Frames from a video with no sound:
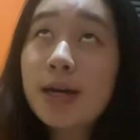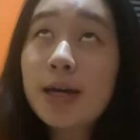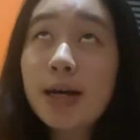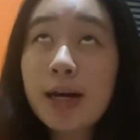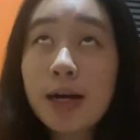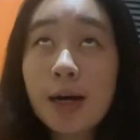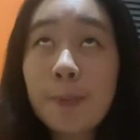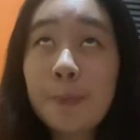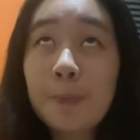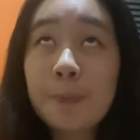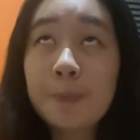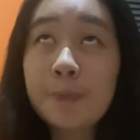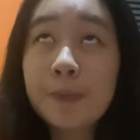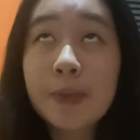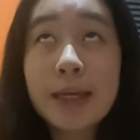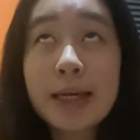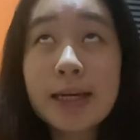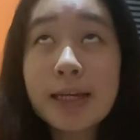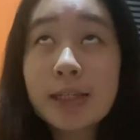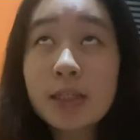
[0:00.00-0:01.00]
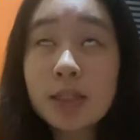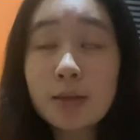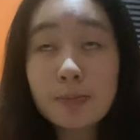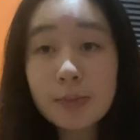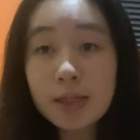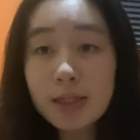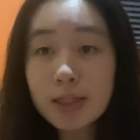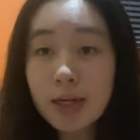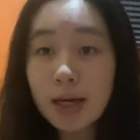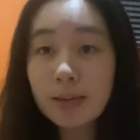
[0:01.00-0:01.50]
um, it's
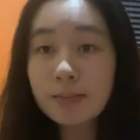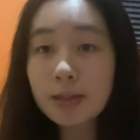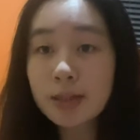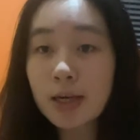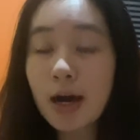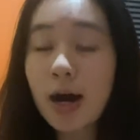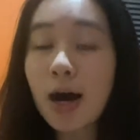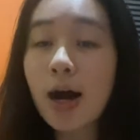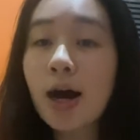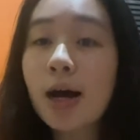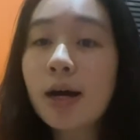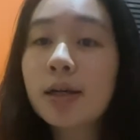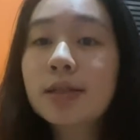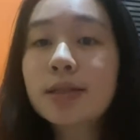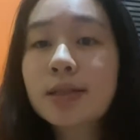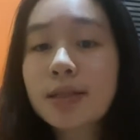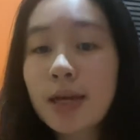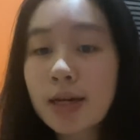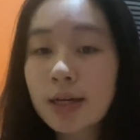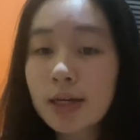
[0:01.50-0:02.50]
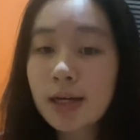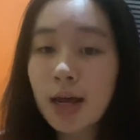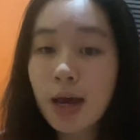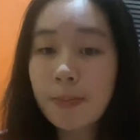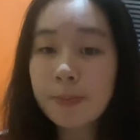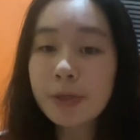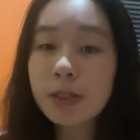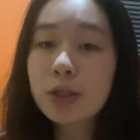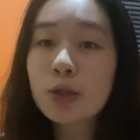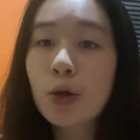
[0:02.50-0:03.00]
Me Time Talk, second
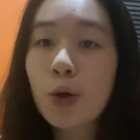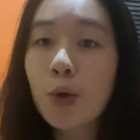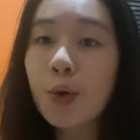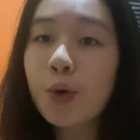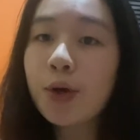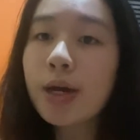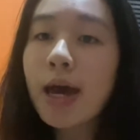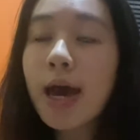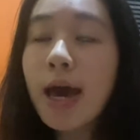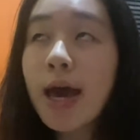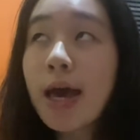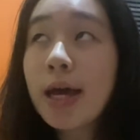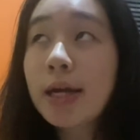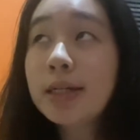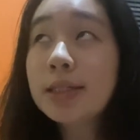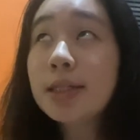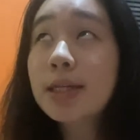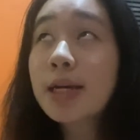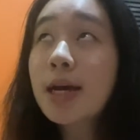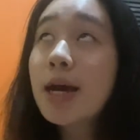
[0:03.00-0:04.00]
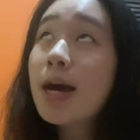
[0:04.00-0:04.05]
episode, and